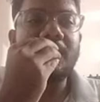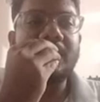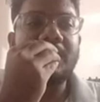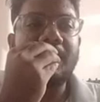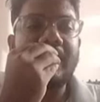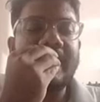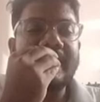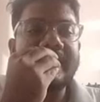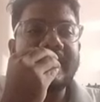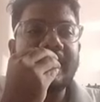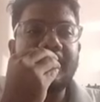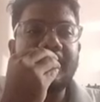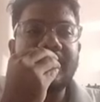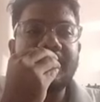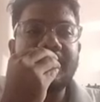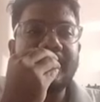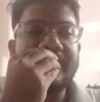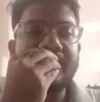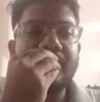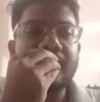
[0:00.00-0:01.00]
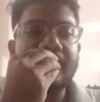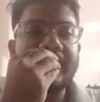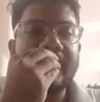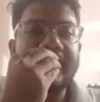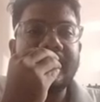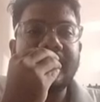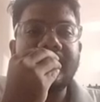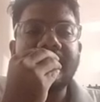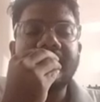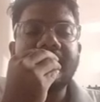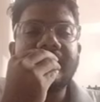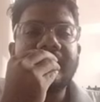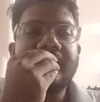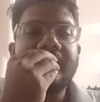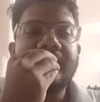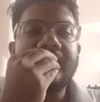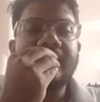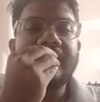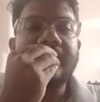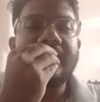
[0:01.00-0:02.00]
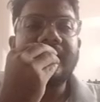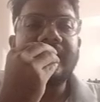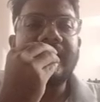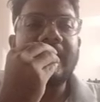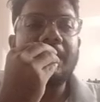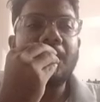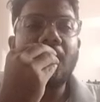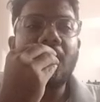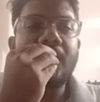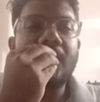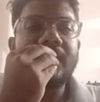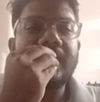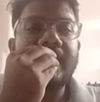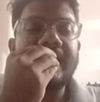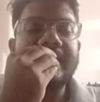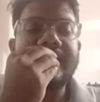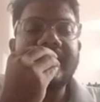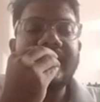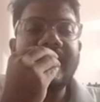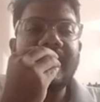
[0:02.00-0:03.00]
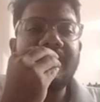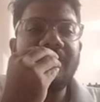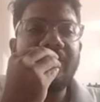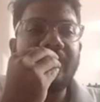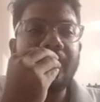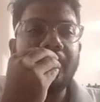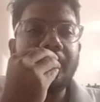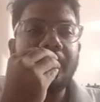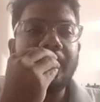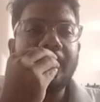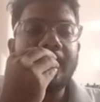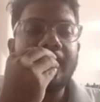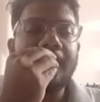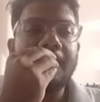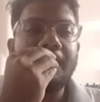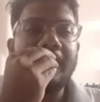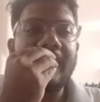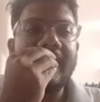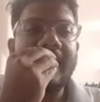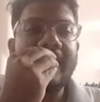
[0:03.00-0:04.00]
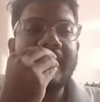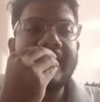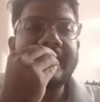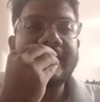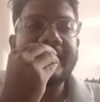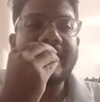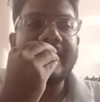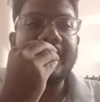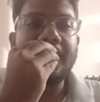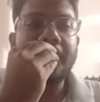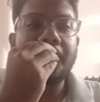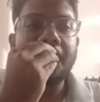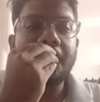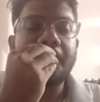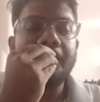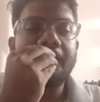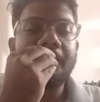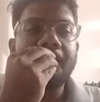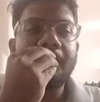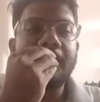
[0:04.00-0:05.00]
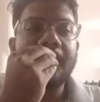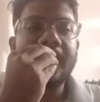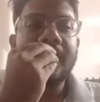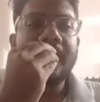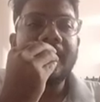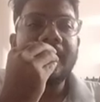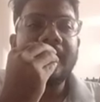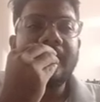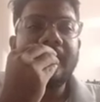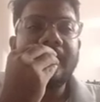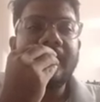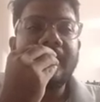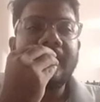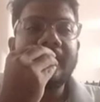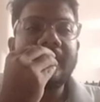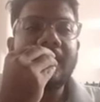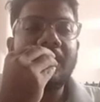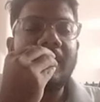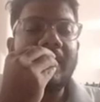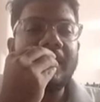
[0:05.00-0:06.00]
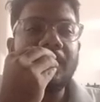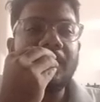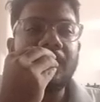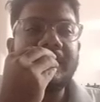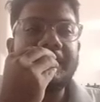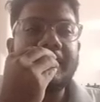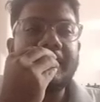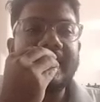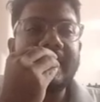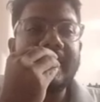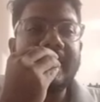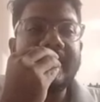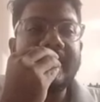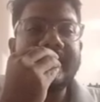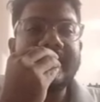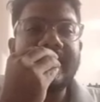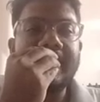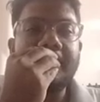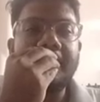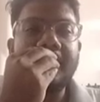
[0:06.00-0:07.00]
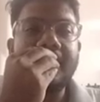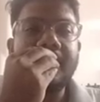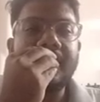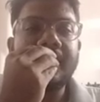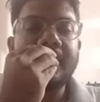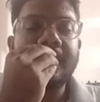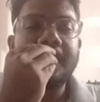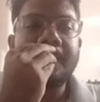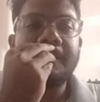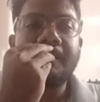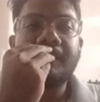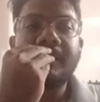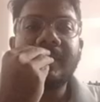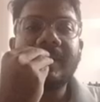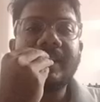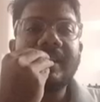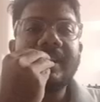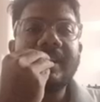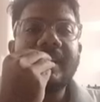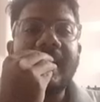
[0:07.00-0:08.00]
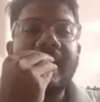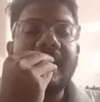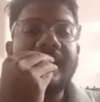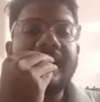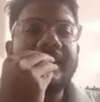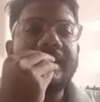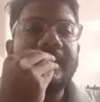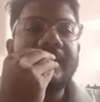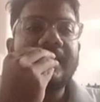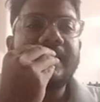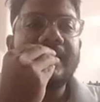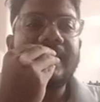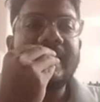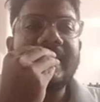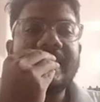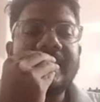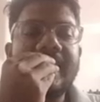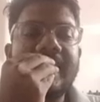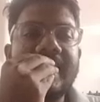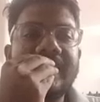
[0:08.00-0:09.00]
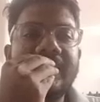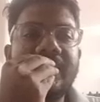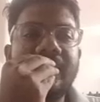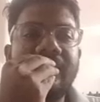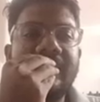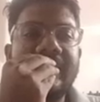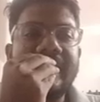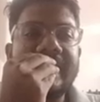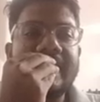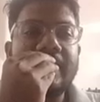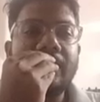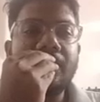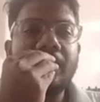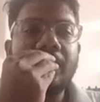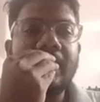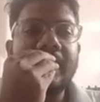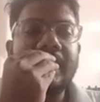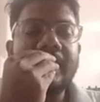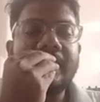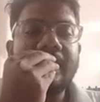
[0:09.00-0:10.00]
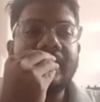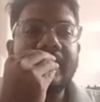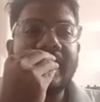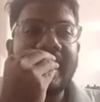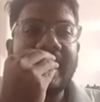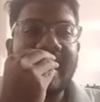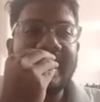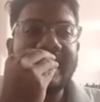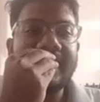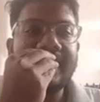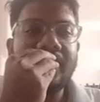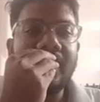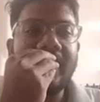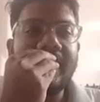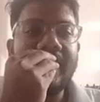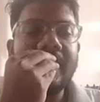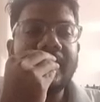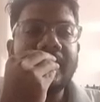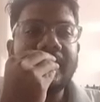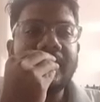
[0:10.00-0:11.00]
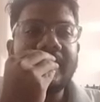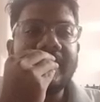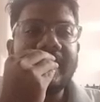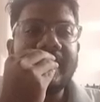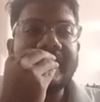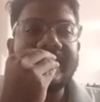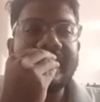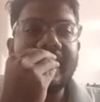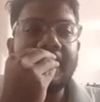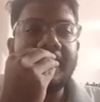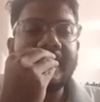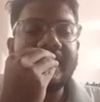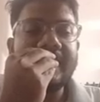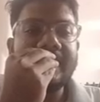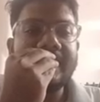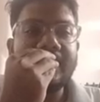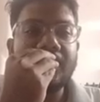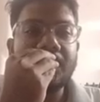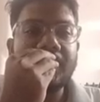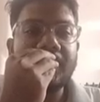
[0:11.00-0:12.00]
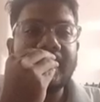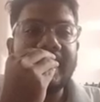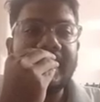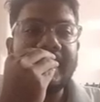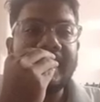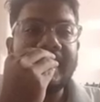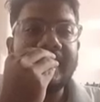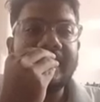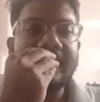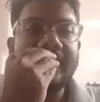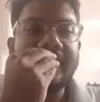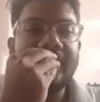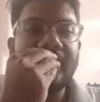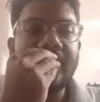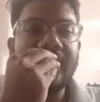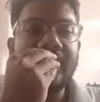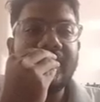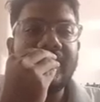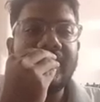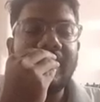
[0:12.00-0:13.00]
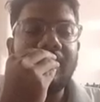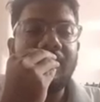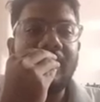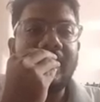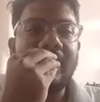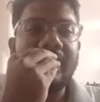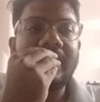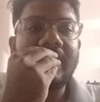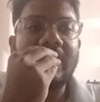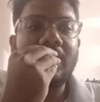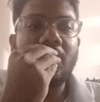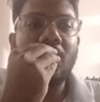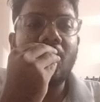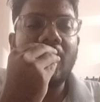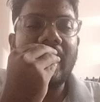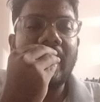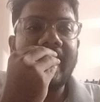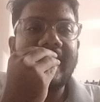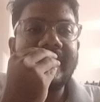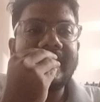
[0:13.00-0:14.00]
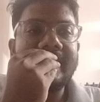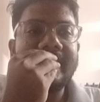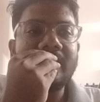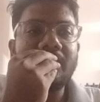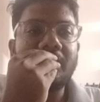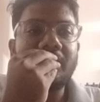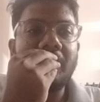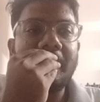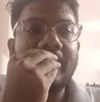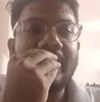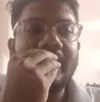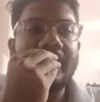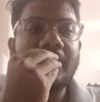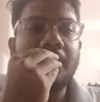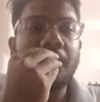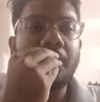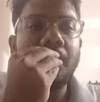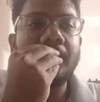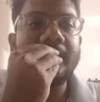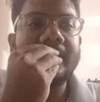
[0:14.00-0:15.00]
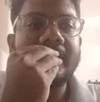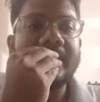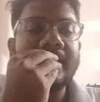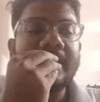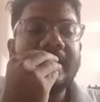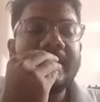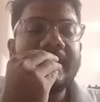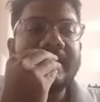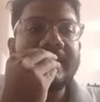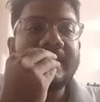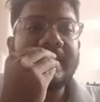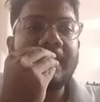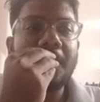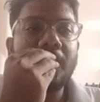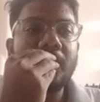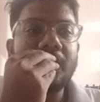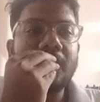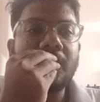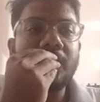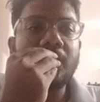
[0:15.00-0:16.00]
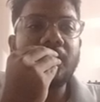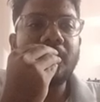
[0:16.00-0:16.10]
pre-established by the society. She mocked her as a nympho, meaning a psycho, the one who is mentally disabled. And she is asked to fit into the category established in the society, the traditional one, the quiet woman who's supposed to